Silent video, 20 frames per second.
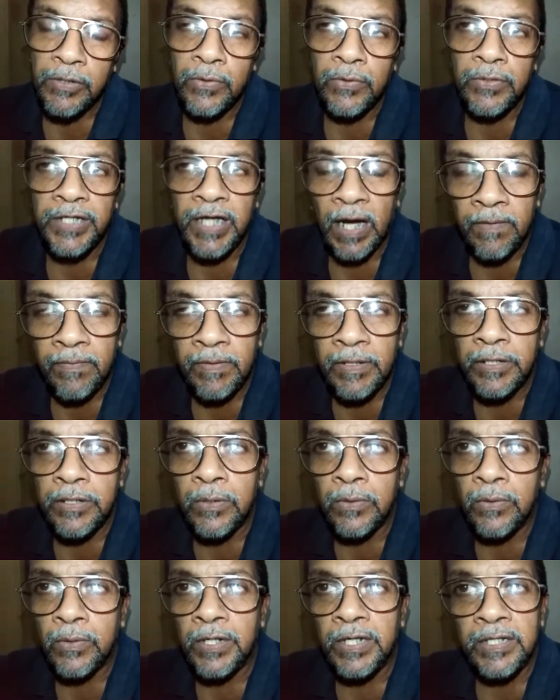So
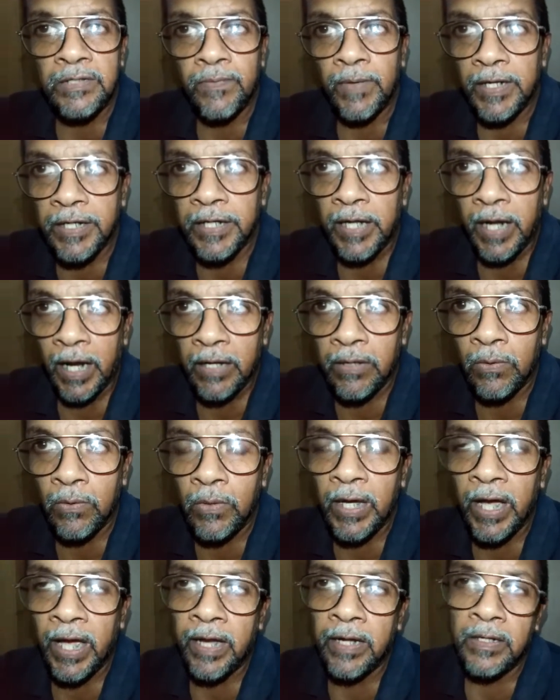Javatta Road is very
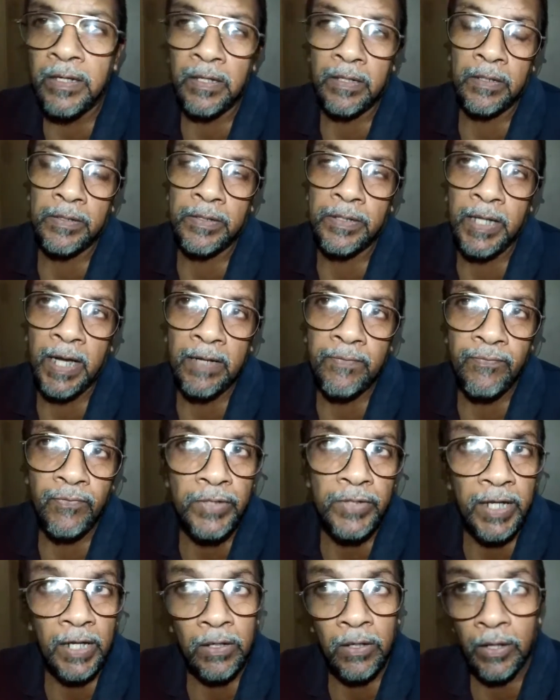narrow, and
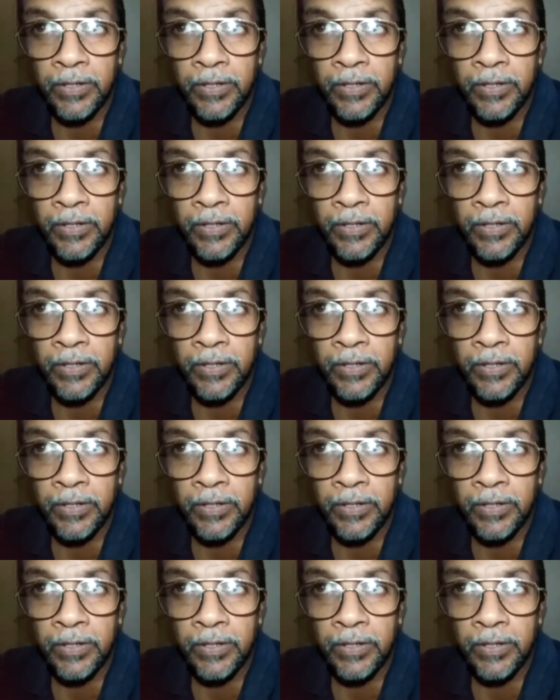therefore there are a lot